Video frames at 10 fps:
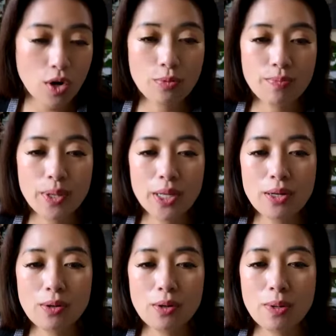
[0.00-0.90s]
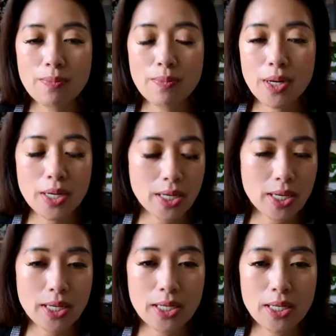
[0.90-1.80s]
Open enrollment
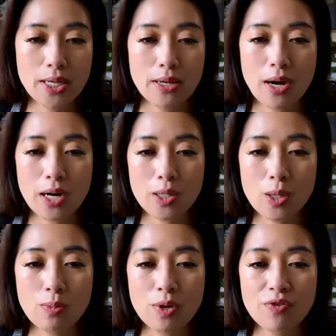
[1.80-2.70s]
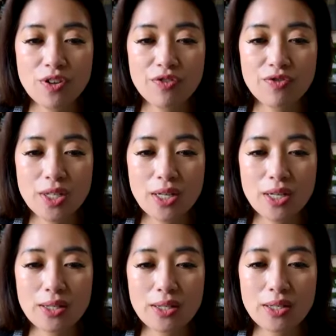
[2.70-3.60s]
period, October
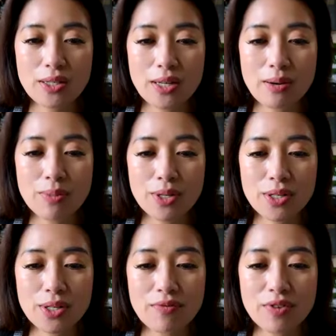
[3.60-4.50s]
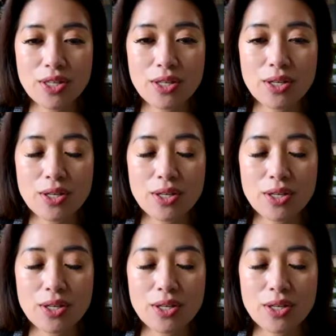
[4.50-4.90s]
15th to December 7th.